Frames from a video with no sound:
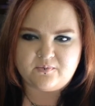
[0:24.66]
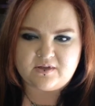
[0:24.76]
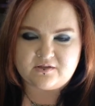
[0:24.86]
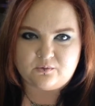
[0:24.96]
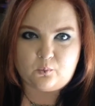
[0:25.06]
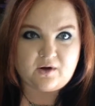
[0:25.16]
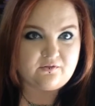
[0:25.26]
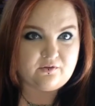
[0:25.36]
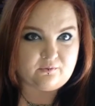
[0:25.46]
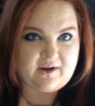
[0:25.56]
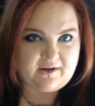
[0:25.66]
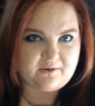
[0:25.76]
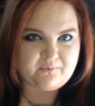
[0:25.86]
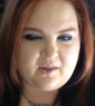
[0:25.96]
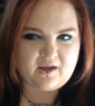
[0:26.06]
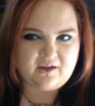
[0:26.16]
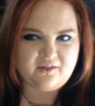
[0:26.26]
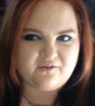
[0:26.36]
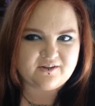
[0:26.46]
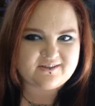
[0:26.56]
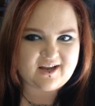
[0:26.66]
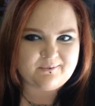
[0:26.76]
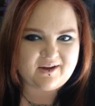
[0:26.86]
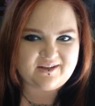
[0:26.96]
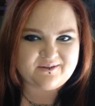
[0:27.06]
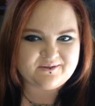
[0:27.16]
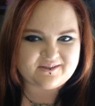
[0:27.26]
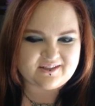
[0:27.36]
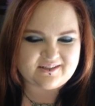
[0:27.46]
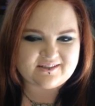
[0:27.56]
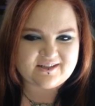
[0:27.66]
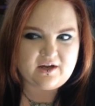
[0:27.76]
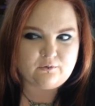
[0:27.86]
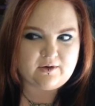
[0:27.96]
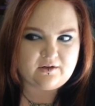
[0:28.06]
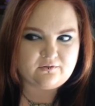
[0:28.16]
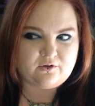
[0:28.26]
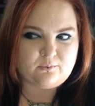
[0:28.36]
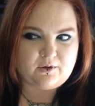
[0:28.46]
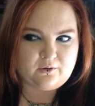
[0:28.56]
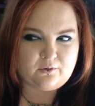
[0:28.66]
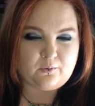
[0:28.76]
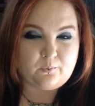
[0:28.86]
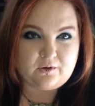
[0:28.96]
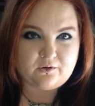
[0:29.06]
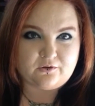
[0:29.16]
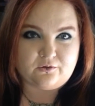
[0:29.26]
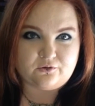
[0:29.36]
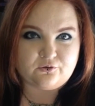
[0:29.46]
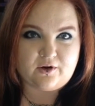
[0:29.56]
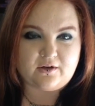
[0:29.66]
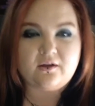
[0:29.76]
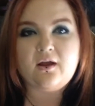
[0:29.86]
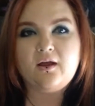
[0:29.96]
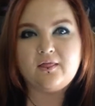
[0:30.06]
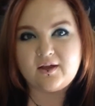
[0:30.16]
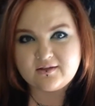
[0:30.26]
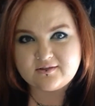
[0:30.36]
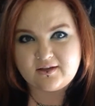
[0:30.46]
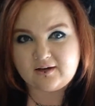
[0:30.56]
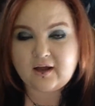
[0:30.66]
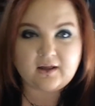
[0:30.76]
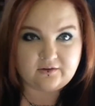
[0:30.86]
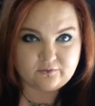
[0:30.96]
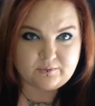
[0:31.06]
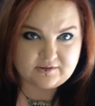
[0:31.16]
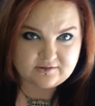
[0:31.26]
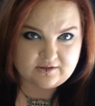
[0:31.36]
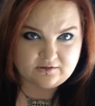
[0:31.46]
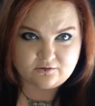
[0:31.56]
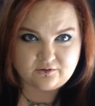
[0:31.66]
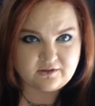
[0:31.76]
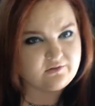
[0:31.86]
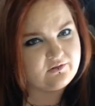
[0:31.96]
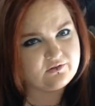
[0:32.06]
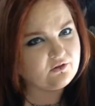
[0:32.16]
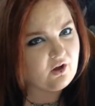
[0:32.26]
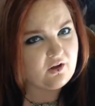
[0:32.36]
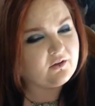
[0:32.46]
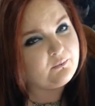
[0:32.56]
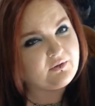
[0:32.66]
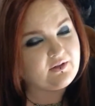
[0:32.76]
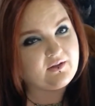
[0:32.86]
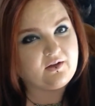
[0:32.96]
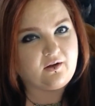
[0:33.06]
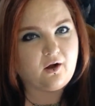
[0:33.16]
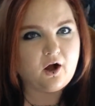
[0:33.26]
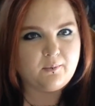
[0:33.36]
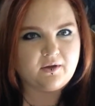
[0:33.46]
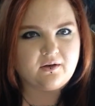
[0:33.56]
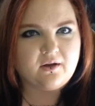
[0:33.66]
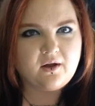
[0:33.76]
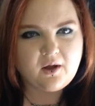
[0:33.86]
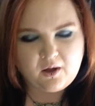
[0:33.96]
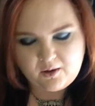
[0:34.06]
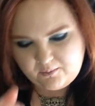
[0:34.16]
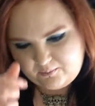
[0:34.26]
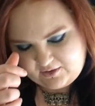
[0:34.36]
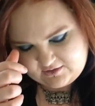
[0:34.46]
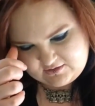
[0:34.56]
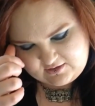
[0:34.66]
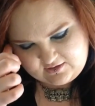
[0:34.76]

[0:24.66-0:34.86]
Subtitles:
is one for the rain. And the first time I used it, it rained for about a week or two straight. That said, I live in BC, so that's not completely uncommon, but